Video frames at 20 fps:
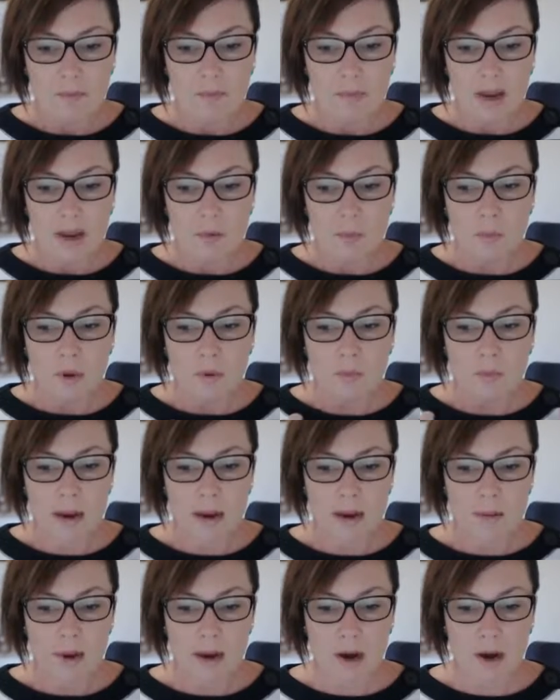it would
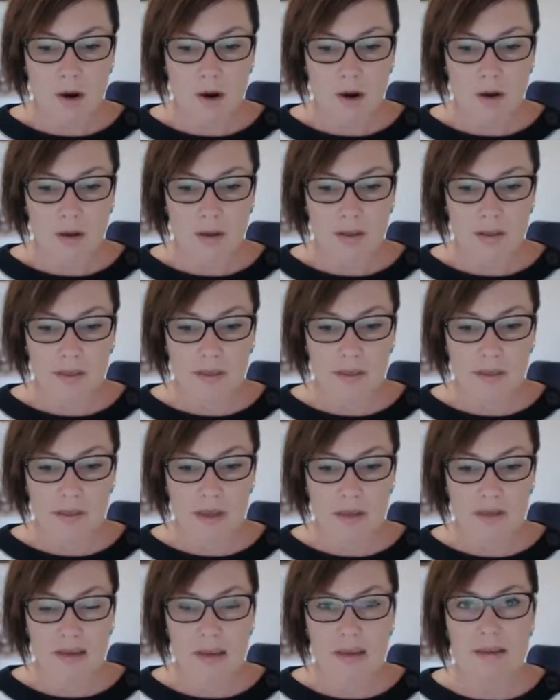be because
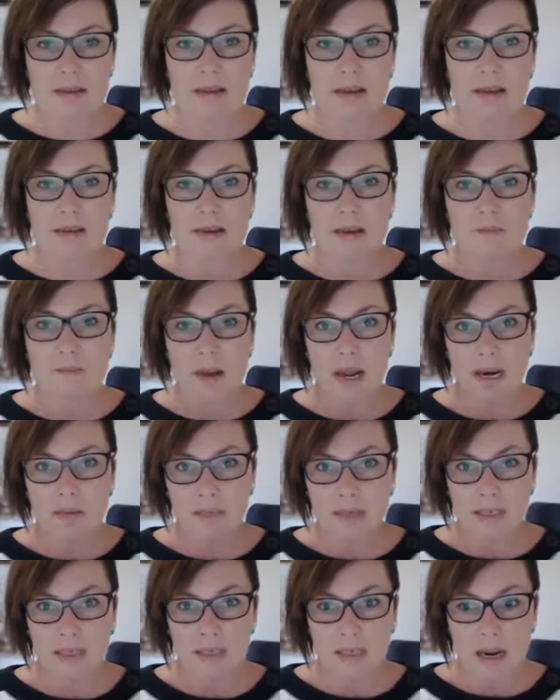they think they've made a
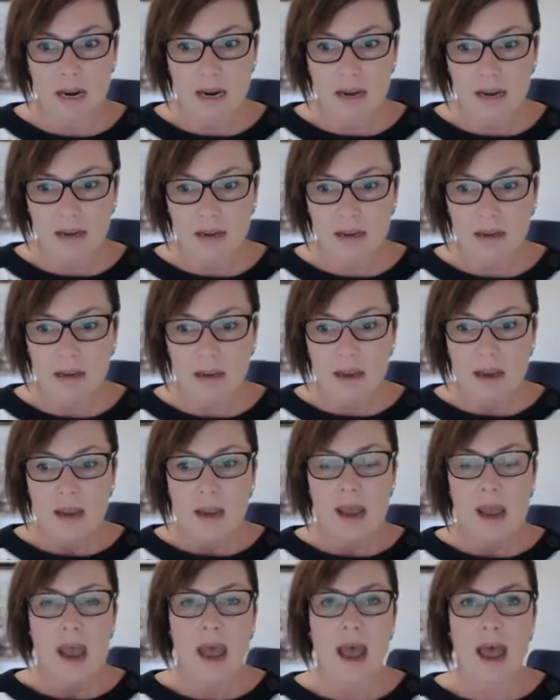mistake.
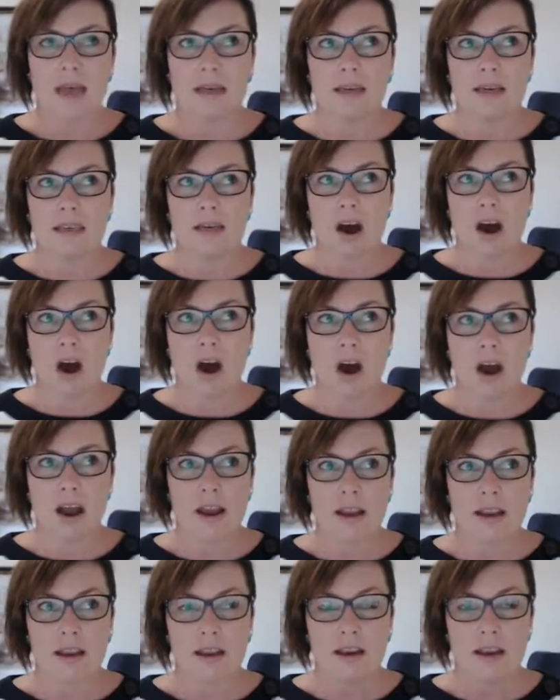And
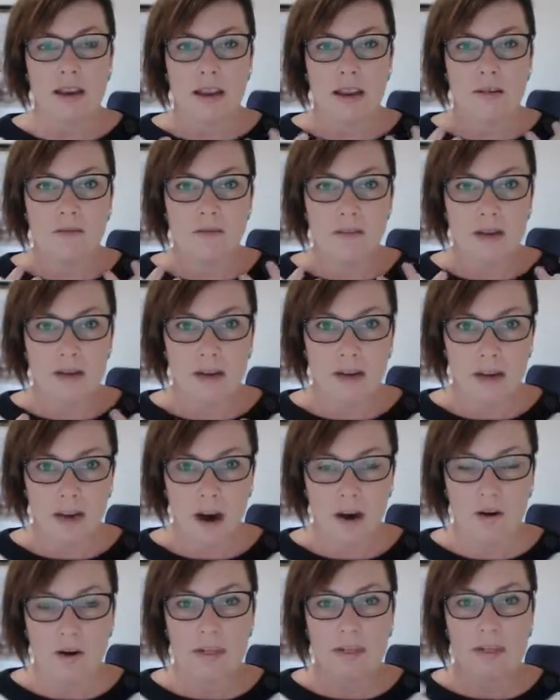I
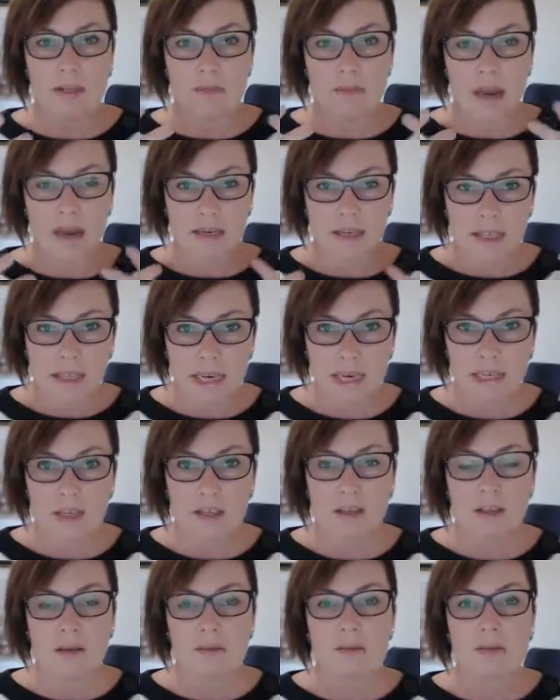encourage them and teach
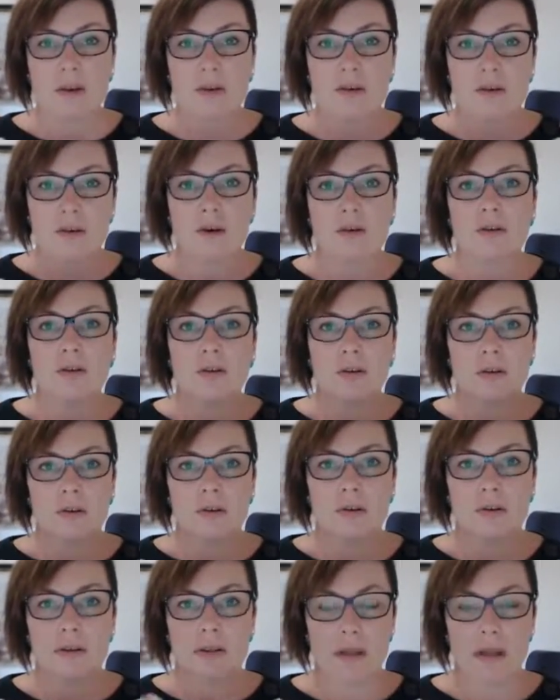them not to look
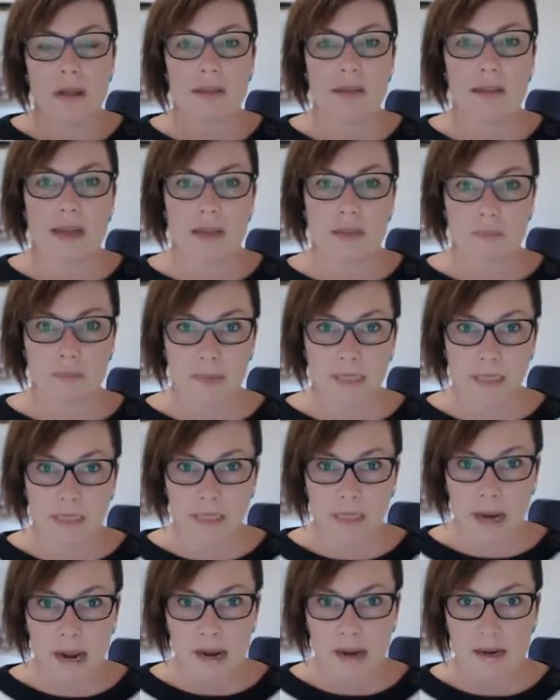at things as
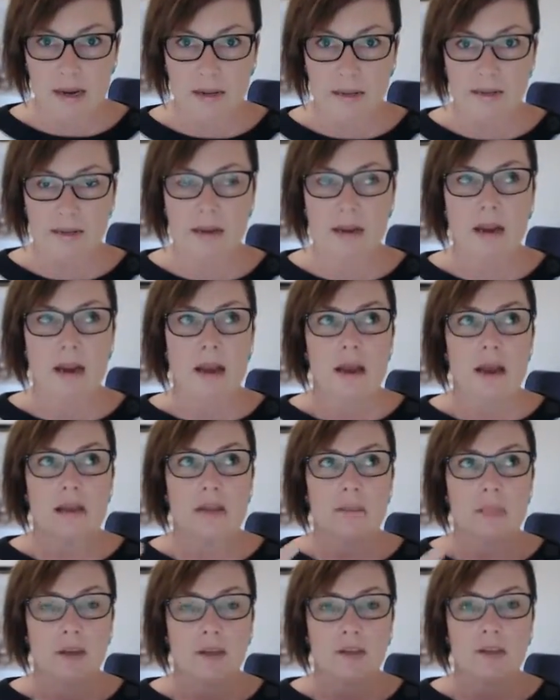mistakes,
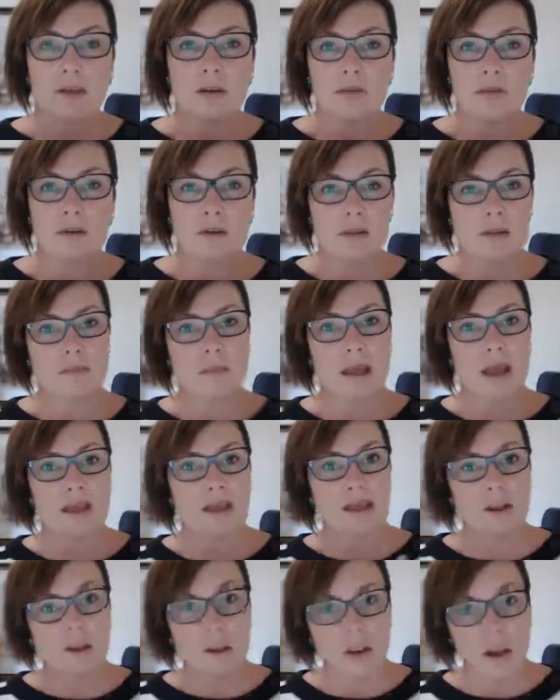but to look at them as a
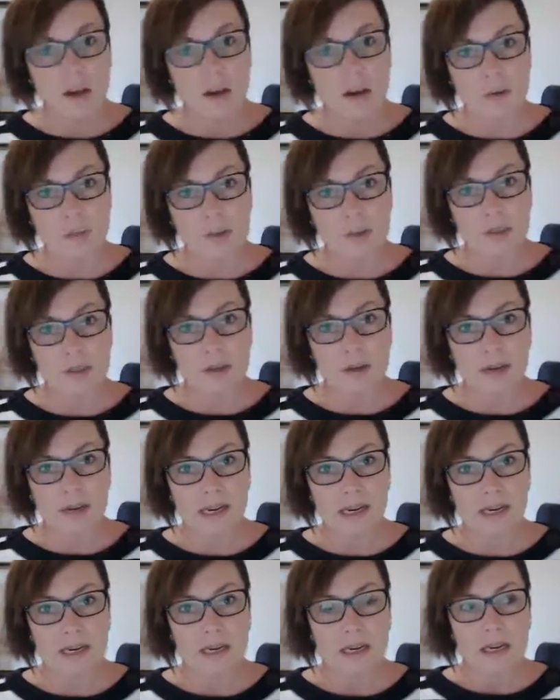learning opportunity.